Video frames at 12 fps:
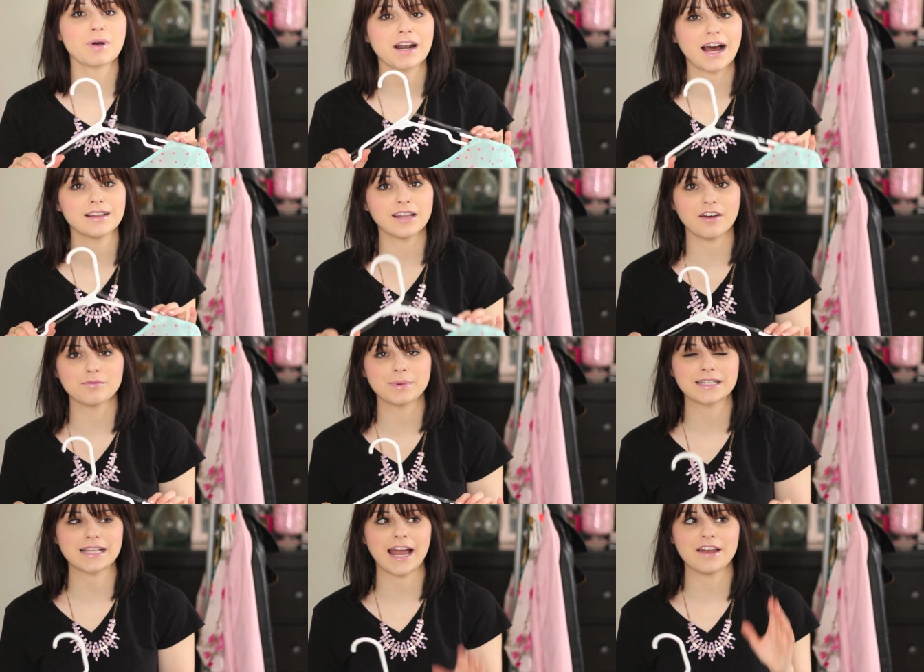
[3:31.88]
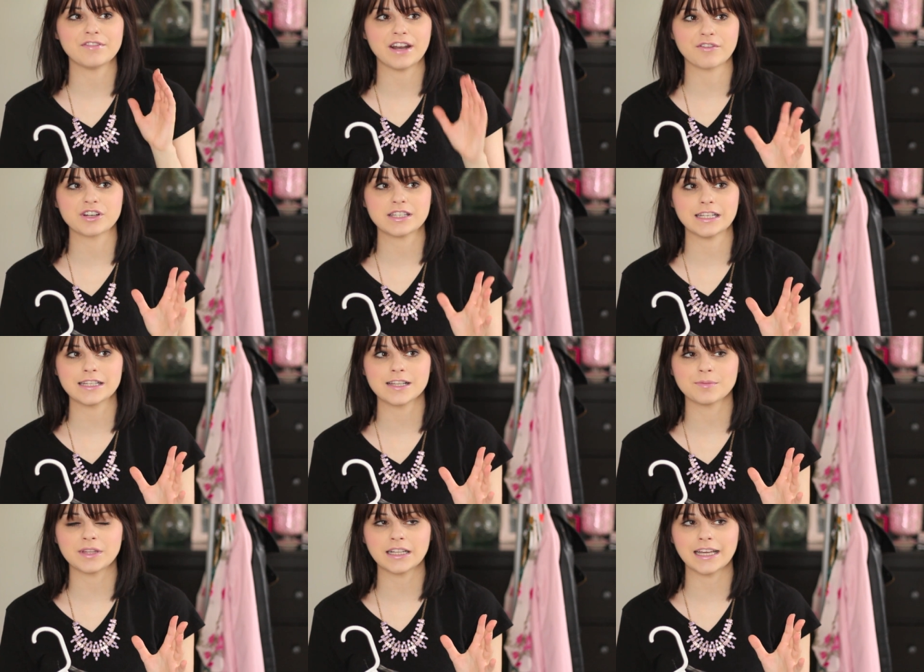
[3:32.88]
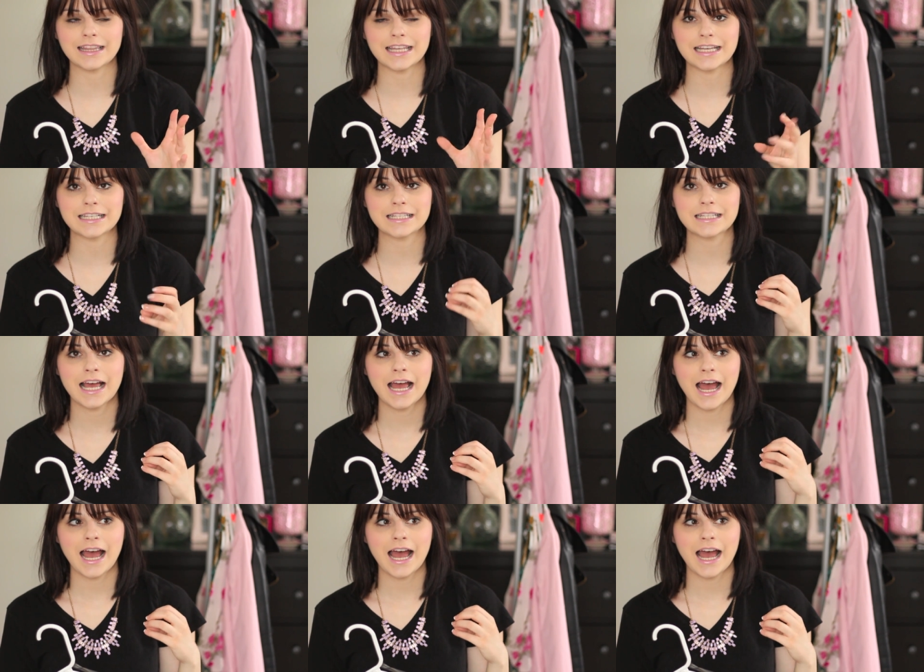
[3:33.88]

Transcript: one I love because I have never seen something like this